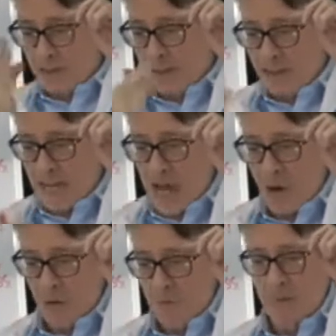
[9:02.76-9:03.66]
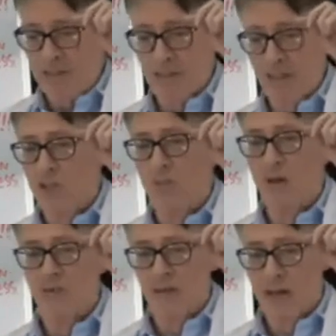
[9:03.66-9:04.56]
Within an hour, maybe 10 or
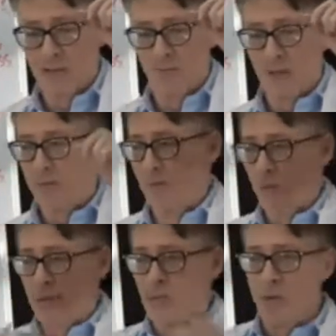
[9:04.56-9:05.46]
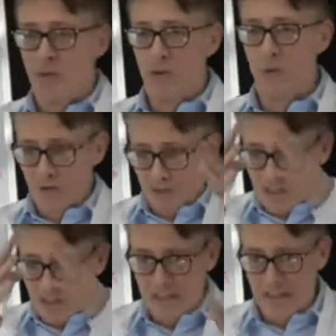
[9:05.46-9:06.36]
12,000 people from anywhere in the world have
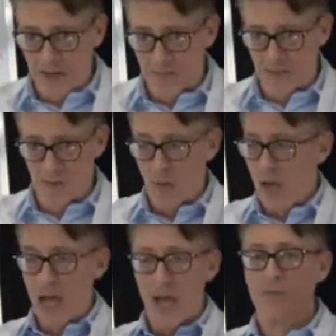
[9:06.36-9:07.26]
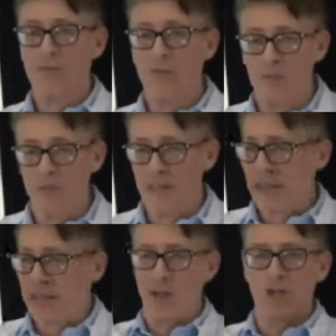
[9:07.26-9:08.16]
signed after you. After a
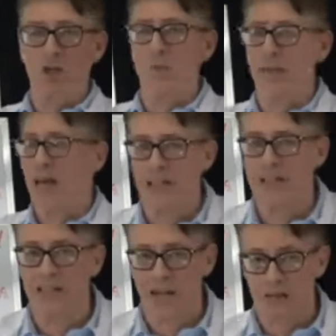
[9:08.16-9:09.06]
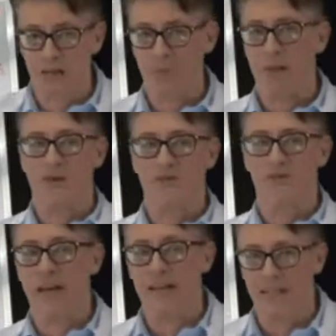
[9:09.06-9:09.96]
day, it could be 80,000 people have
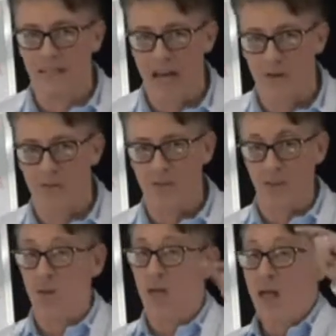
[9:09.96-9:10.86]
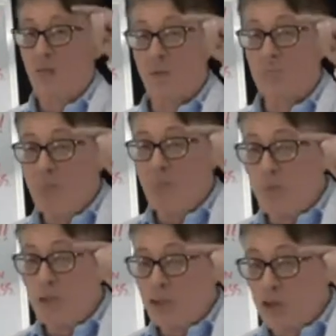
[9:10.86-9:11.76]
signed in after you. The
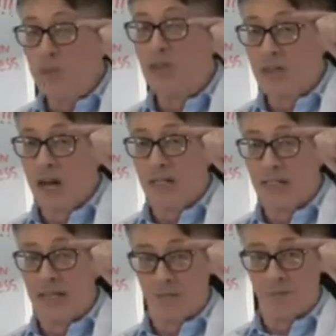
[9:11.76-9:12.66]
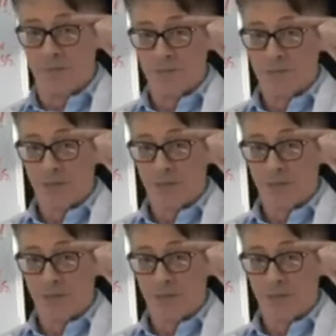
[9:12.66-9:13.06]
moment you sign in,